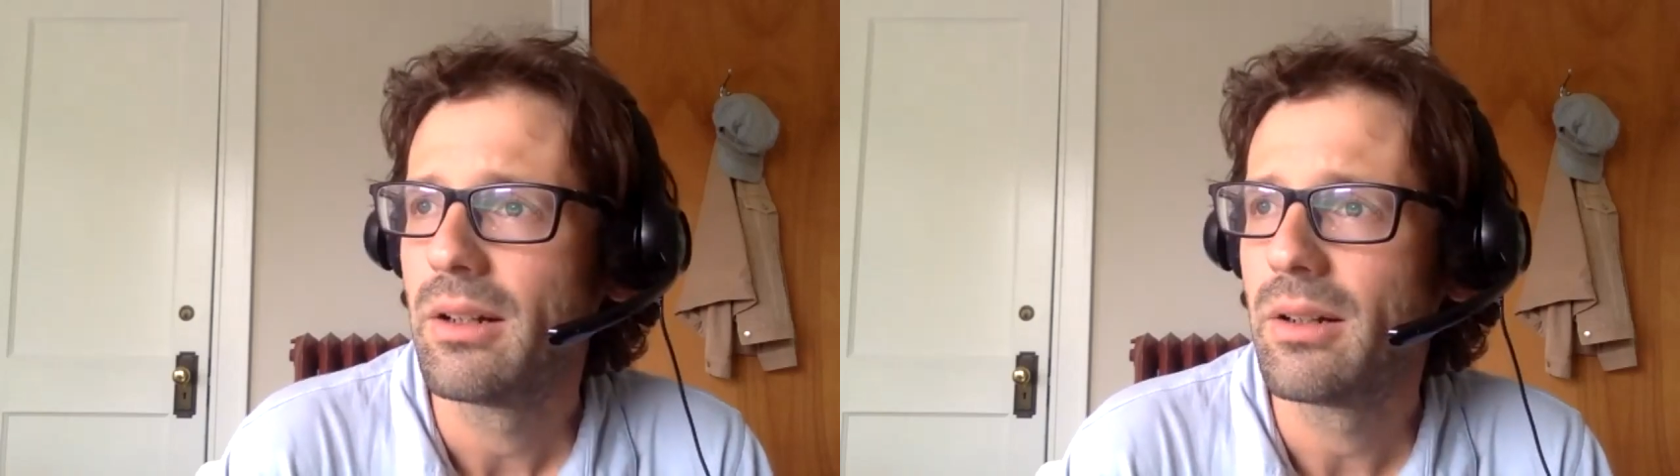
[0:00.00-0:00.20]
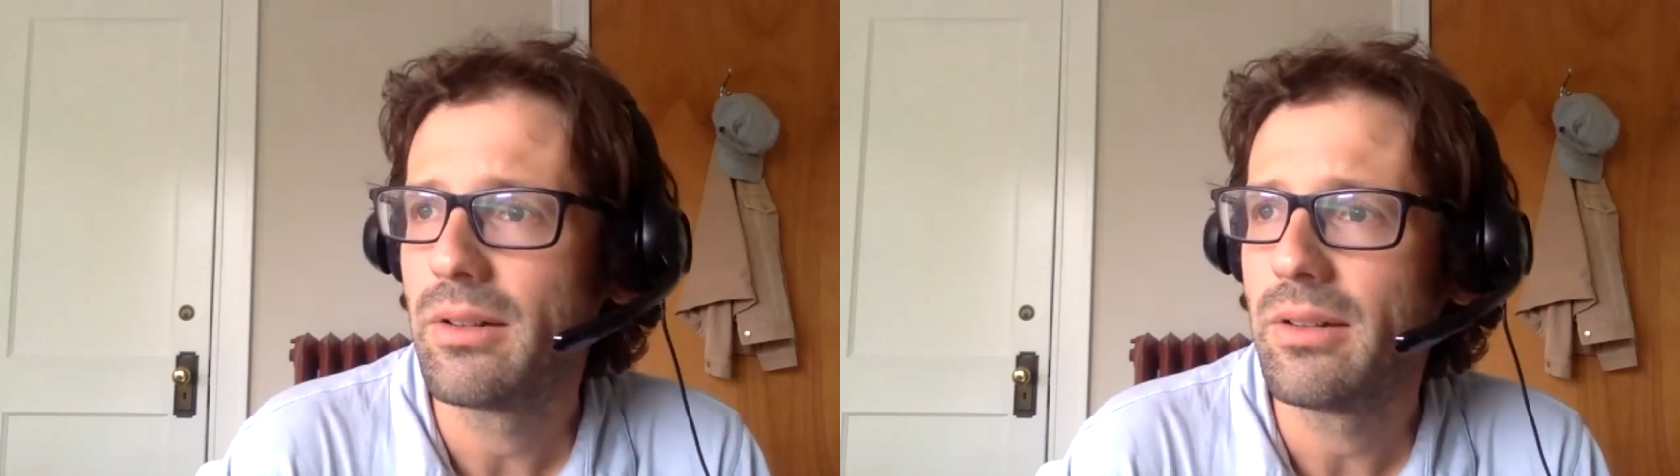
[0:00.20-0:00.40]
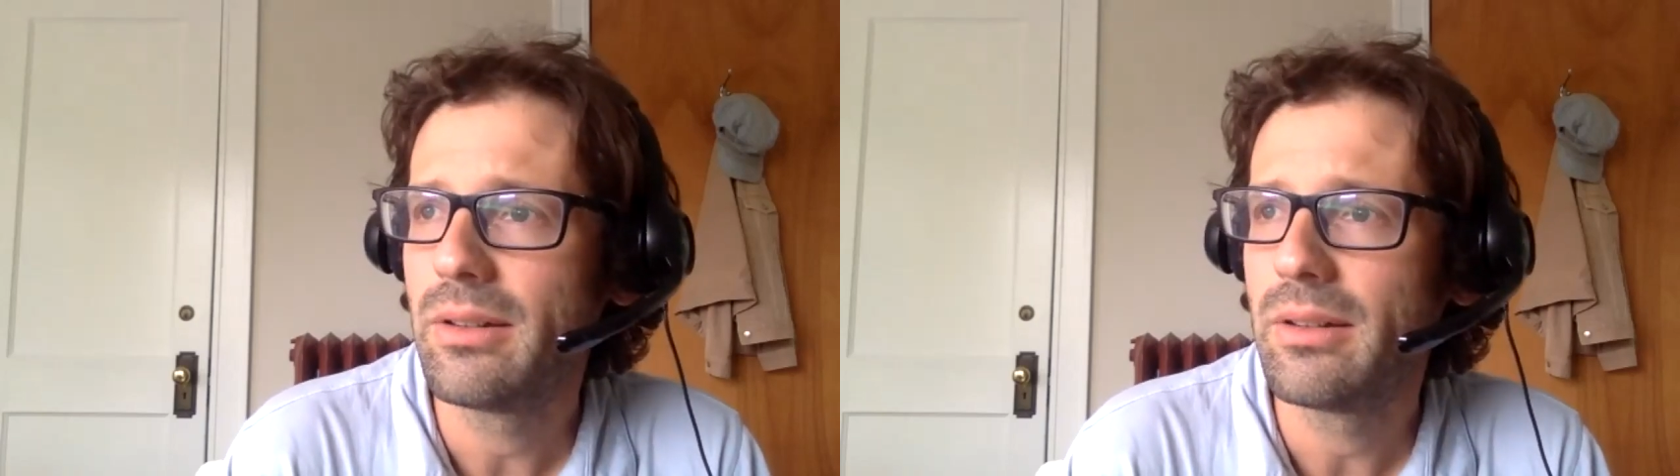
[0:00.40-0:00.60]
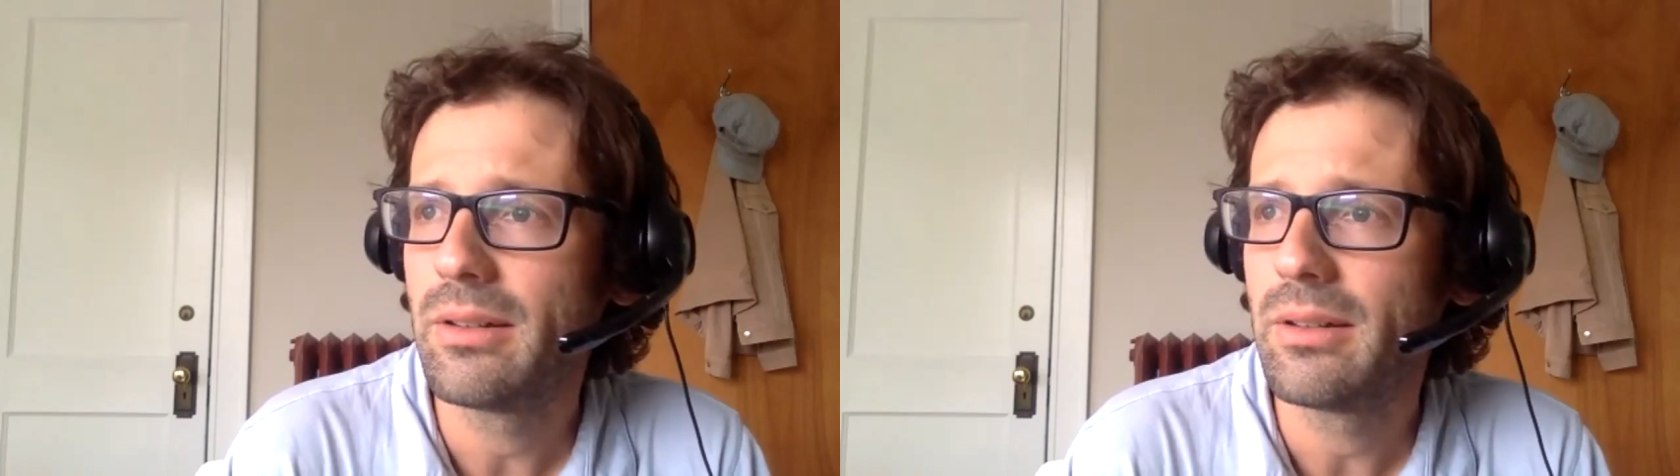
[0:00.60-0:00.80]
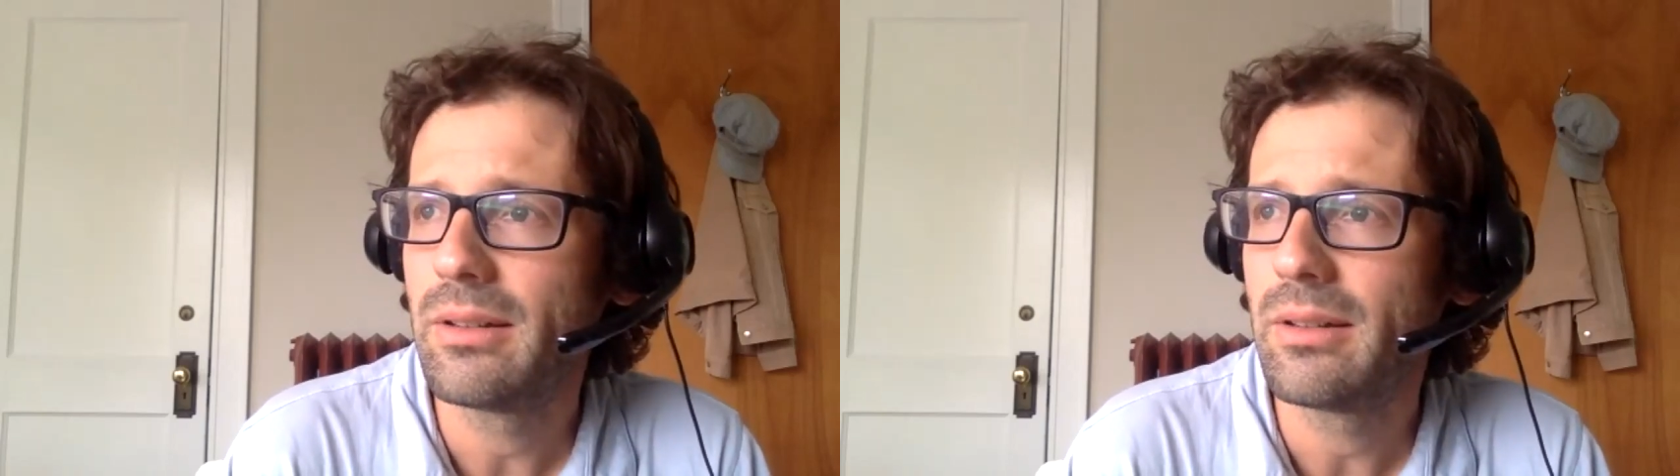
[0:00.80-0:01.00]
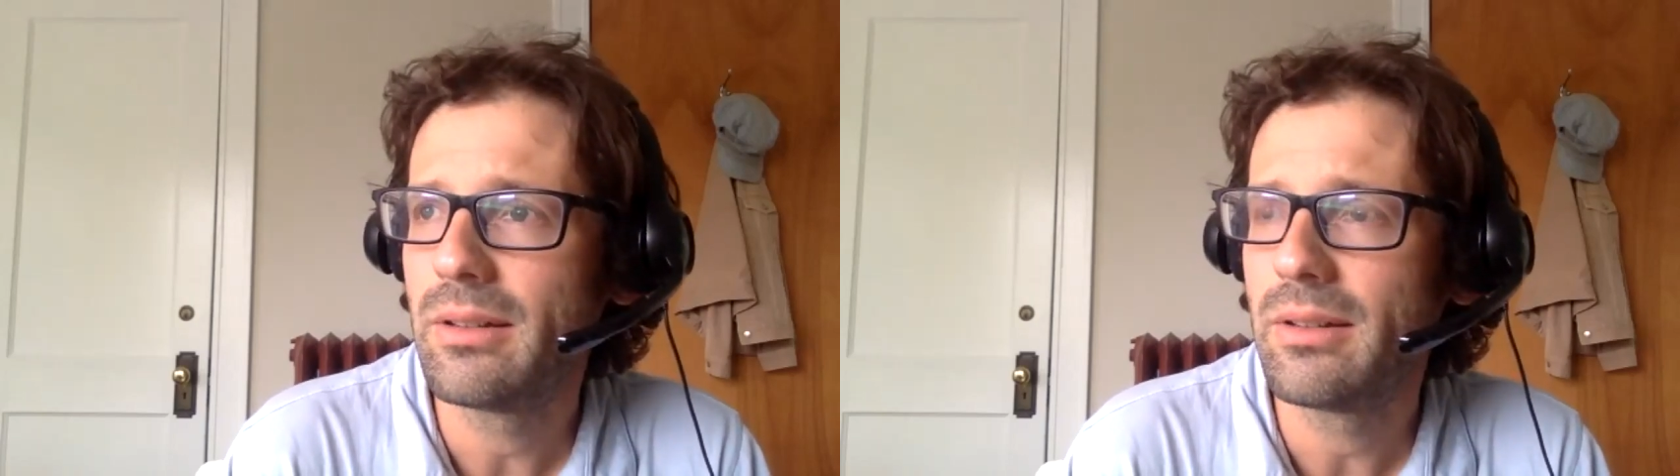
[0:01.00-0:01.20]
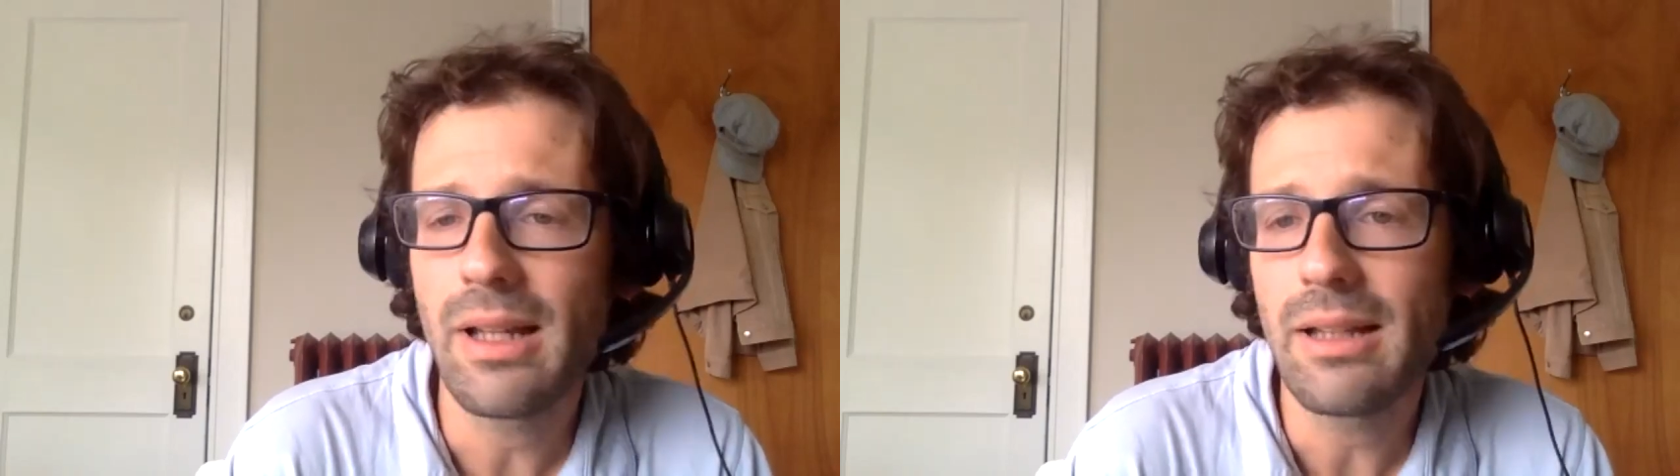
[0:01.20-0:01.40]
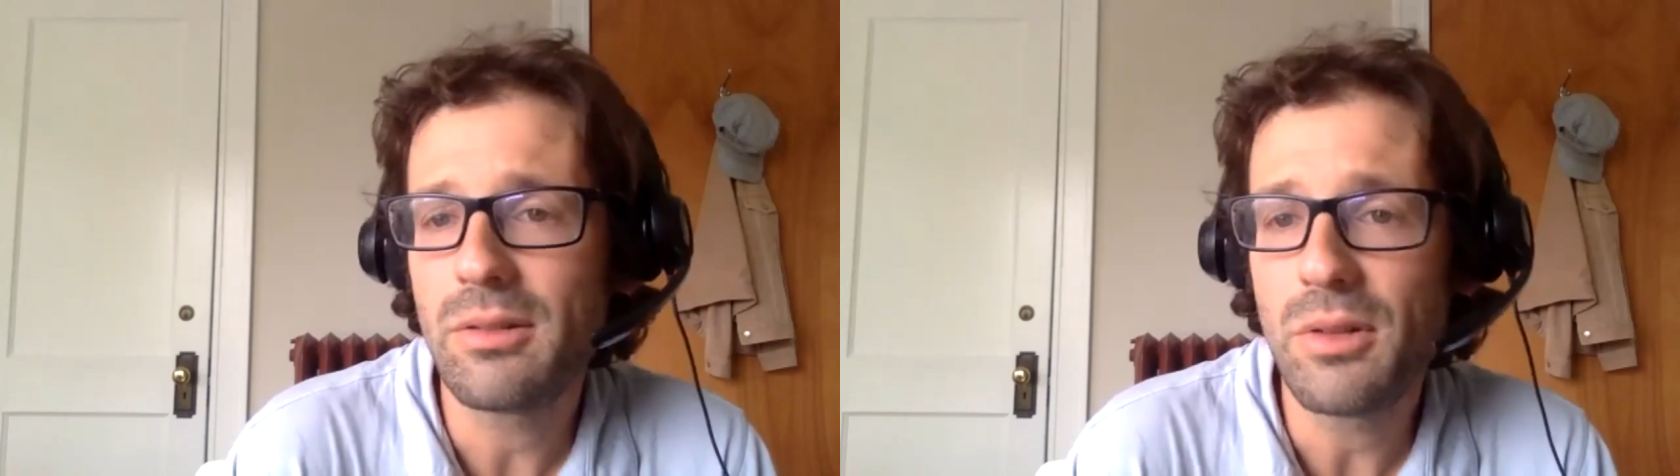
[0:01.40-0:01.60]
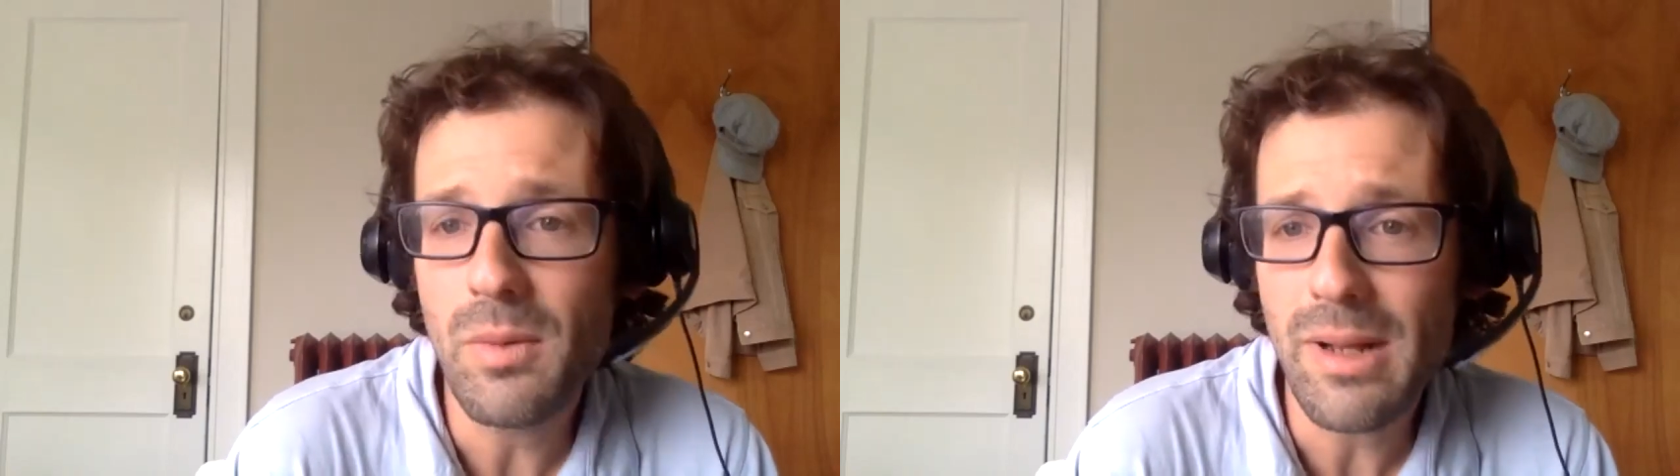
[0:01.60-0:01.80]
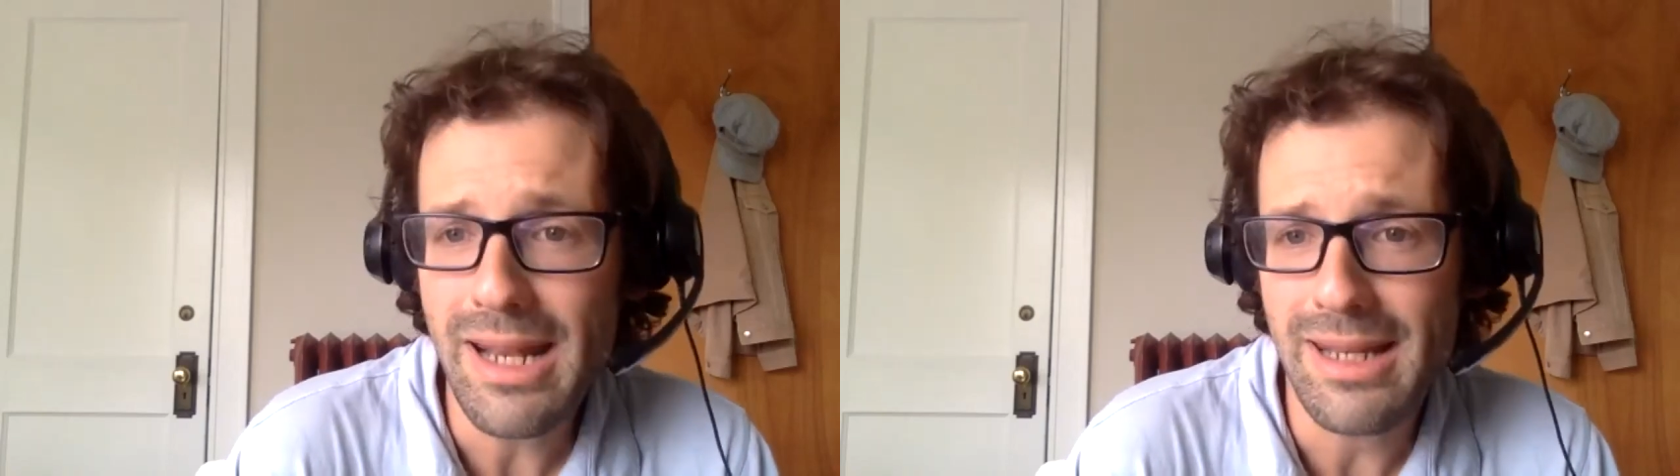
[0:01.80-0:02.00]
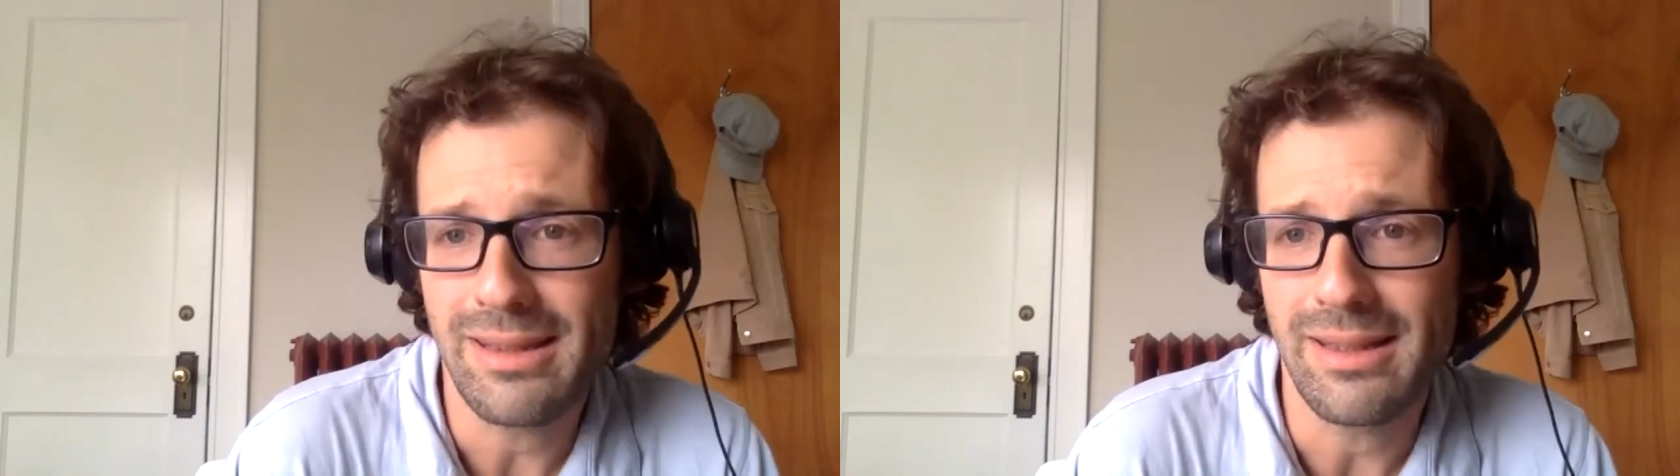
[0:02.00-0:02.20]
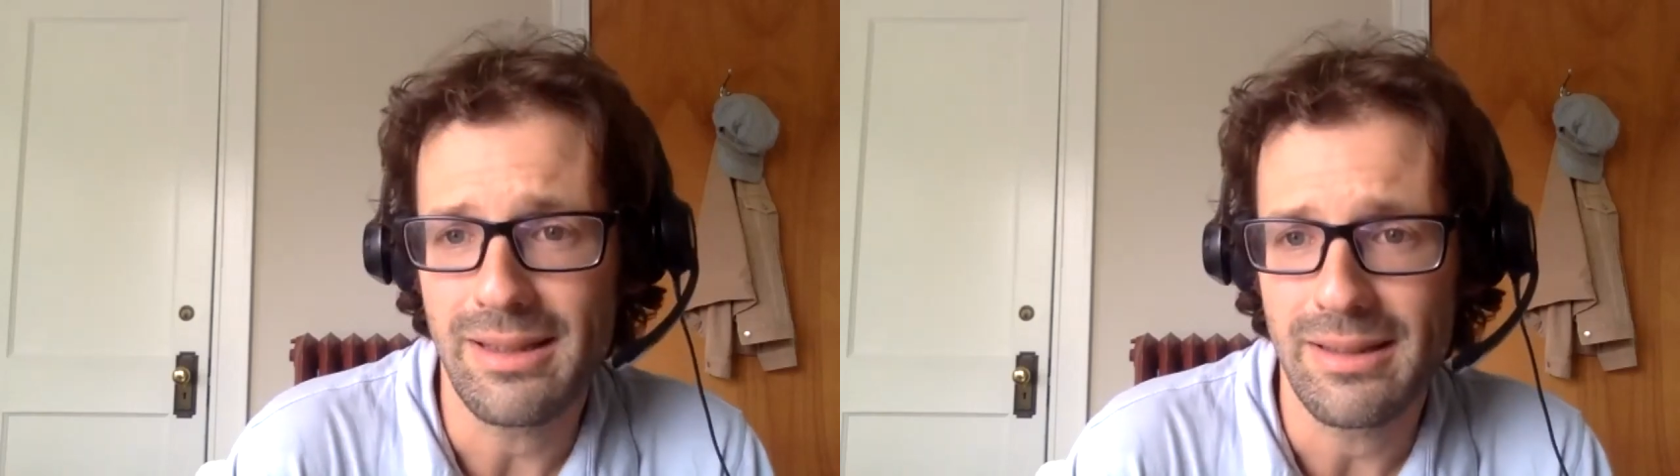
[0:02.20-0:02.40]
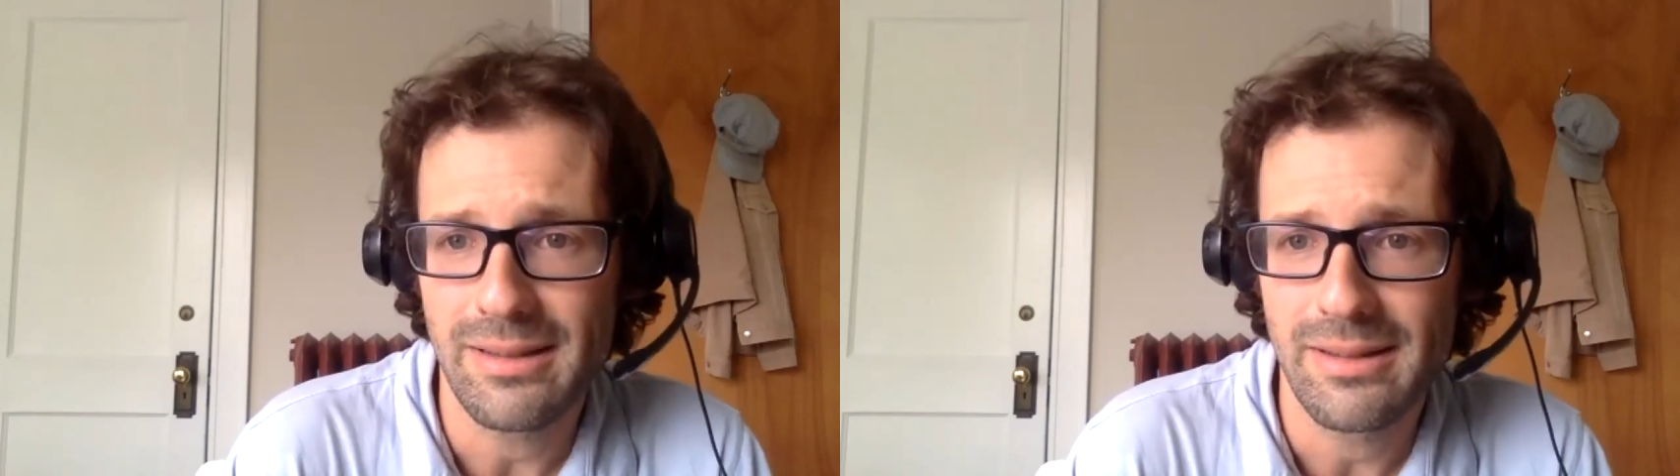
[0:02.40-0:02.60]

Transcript: or they're not doing anything.